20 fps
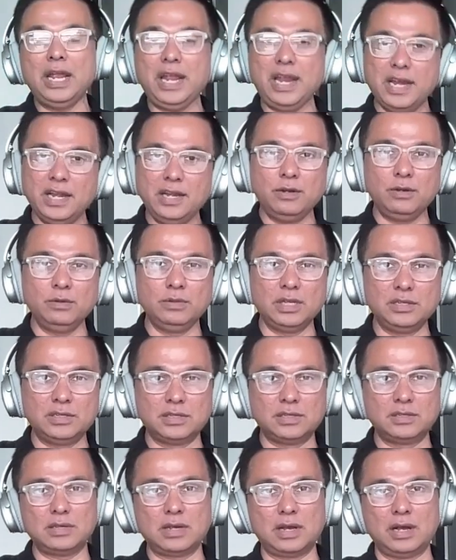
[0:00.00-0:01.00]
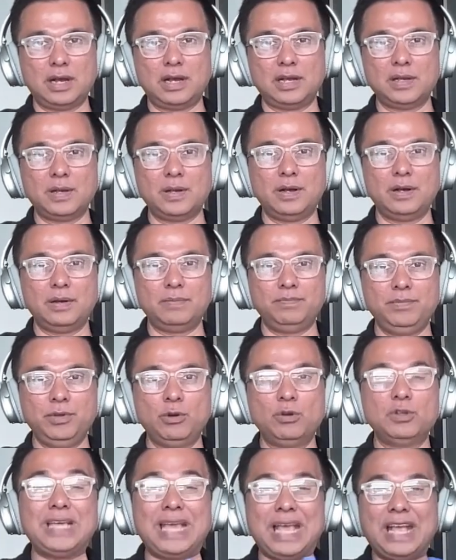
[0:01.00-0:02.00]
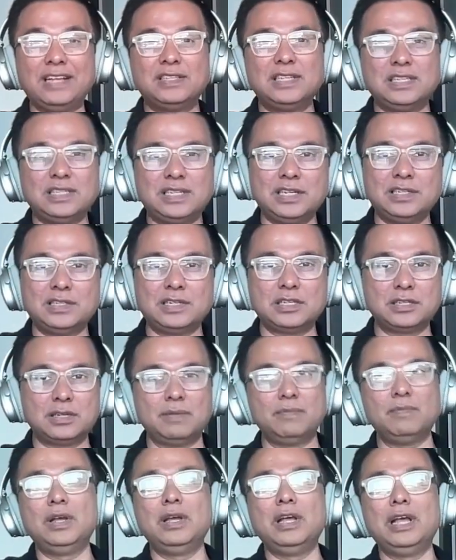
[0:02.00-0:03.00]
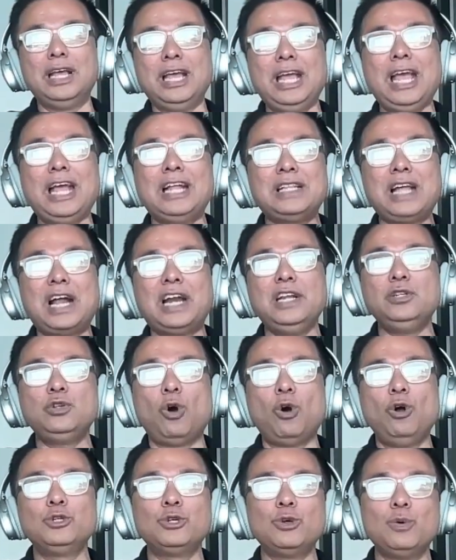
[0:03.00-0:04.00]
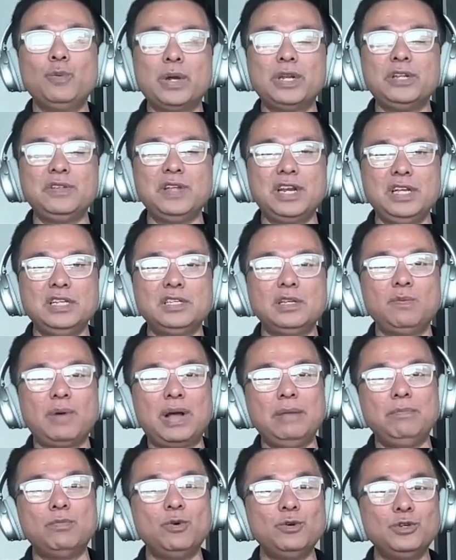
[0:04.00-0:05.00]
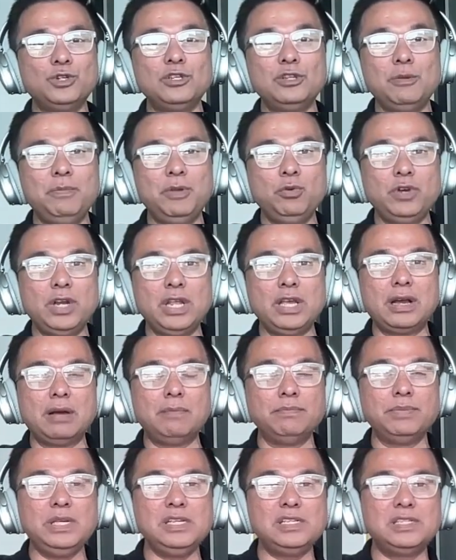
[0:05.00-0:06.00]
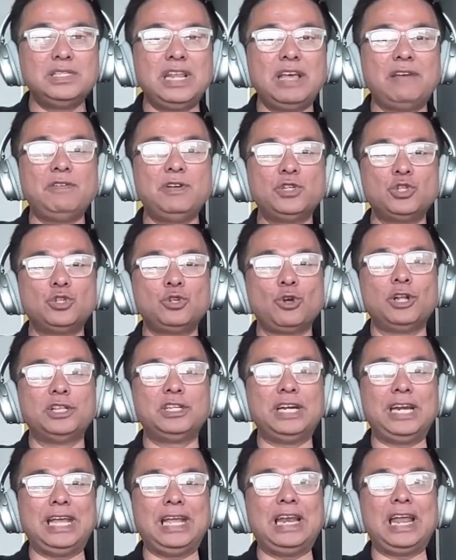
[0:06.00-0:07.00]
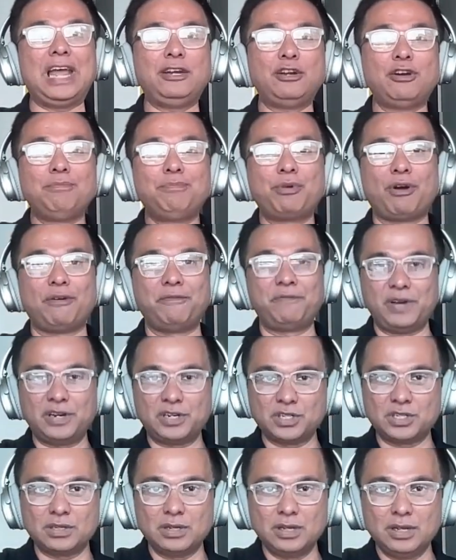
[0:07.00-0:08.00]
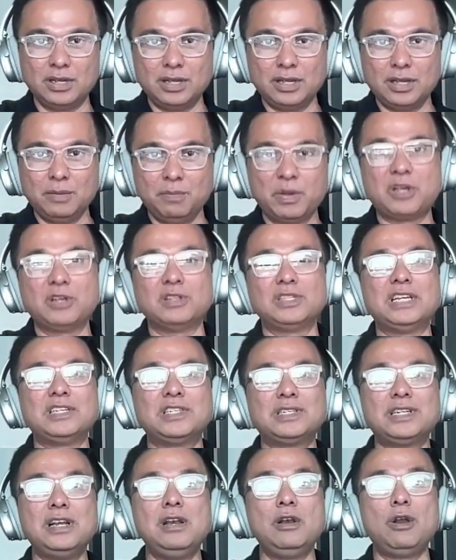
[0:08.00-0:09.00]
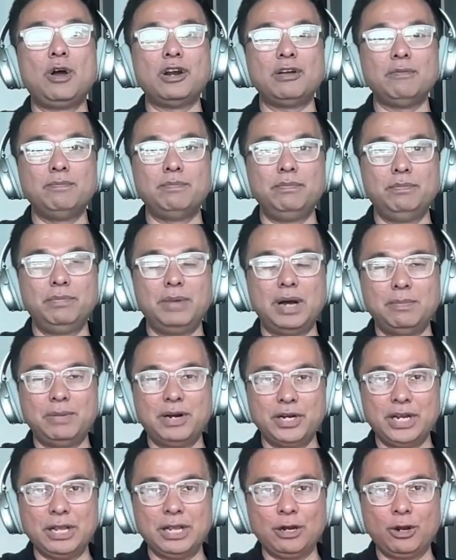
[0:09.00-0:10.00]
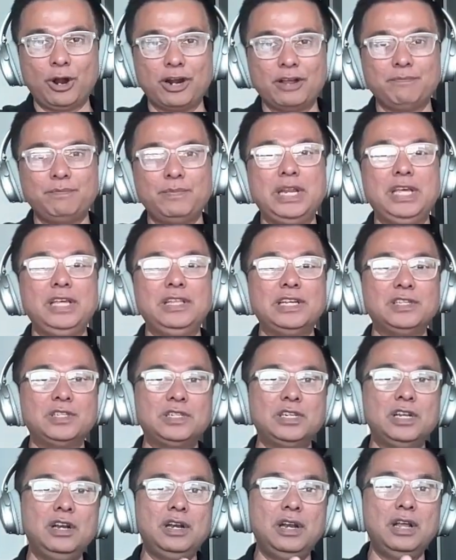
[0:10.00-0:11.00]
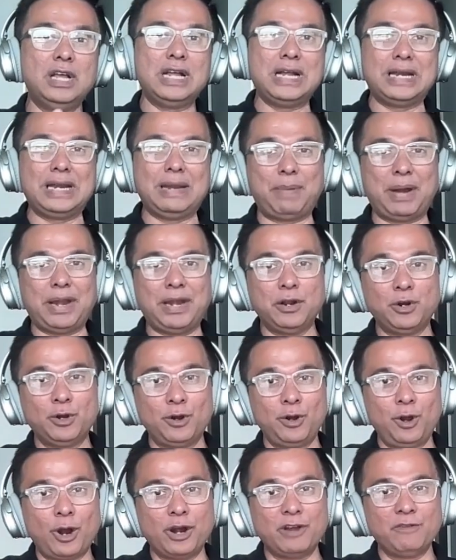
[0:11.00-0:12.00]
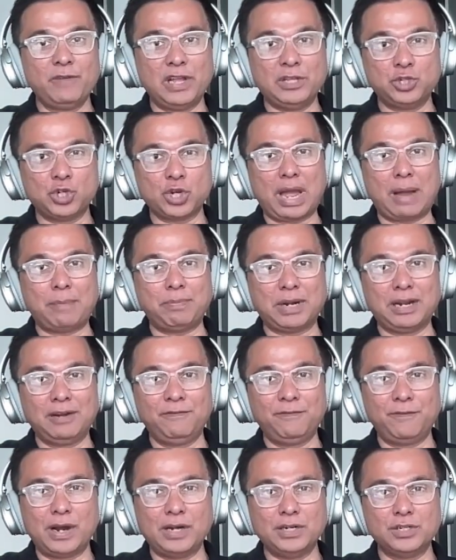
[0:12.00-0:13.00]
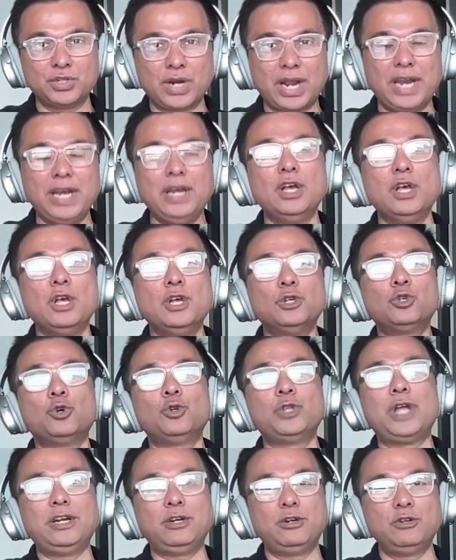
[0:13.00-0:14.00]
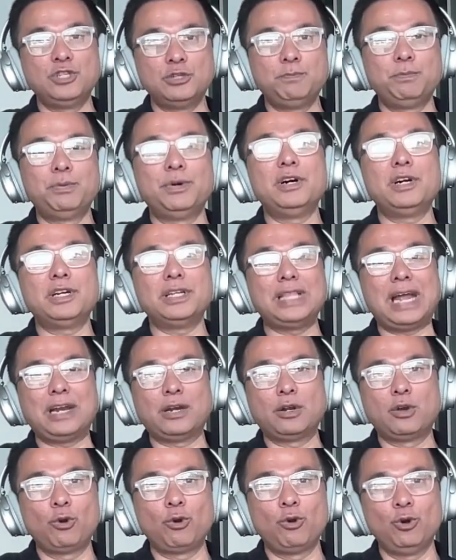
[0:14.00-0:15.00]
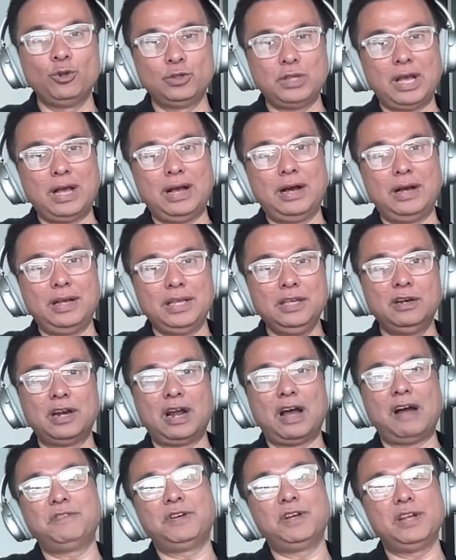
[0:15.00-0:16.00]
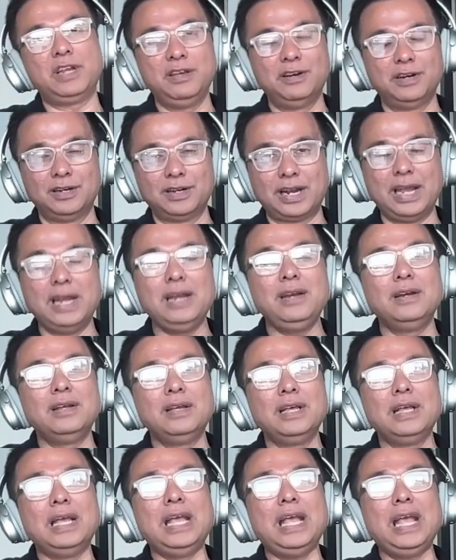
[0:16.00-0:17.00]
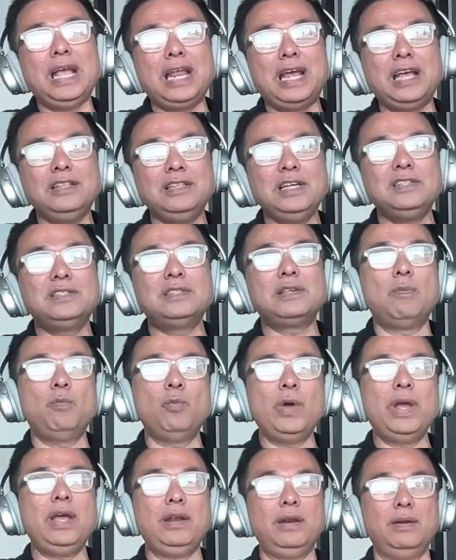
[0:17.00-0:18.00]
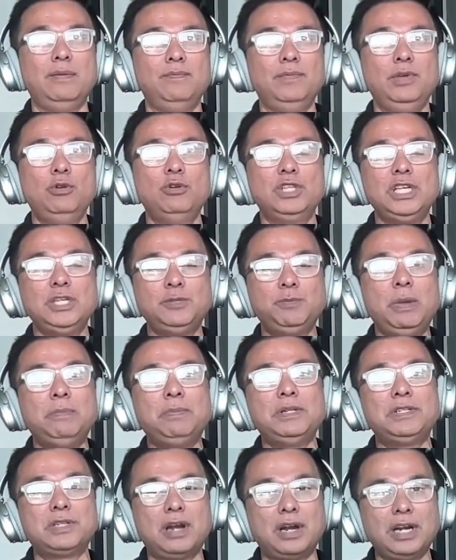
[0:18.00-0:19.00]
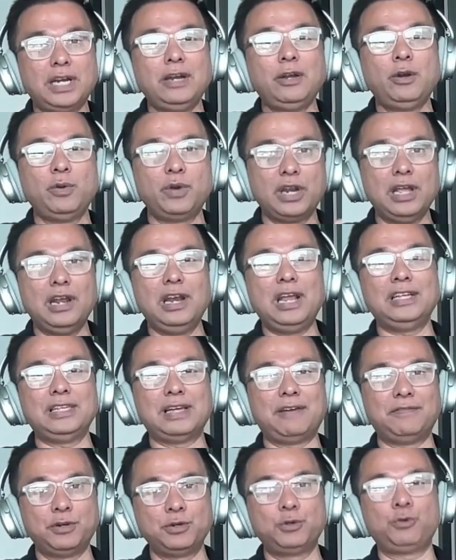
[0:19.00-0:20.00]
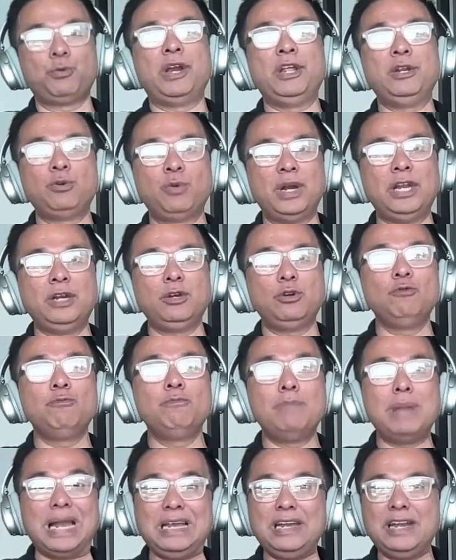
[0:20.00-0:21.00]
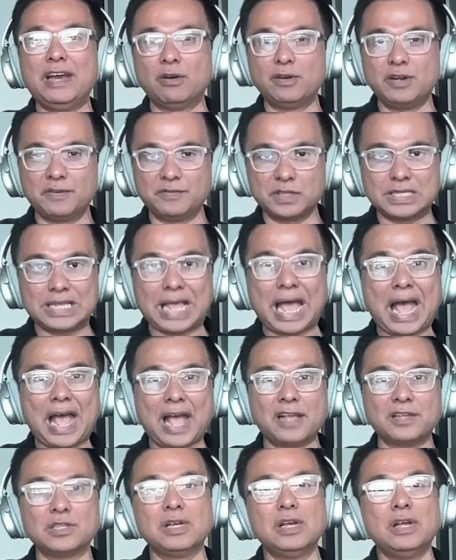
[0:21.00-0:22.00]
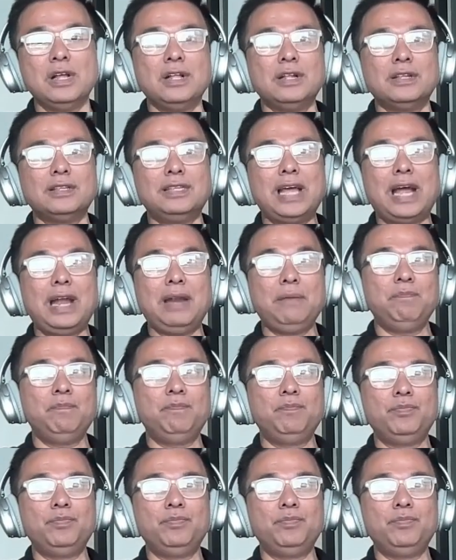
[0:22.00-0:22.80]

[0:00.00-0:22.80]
into this the existing system. And that is also one of the reason why most of the beauty companies never saw the daylight of profits, because there's still a lot of burning a lot of money. They're still dependent on a lot of venture capital funds, right? So that to spur that growth year after year, right? And I think somewhere these people started to realize after 2022 meltdown of SaaS that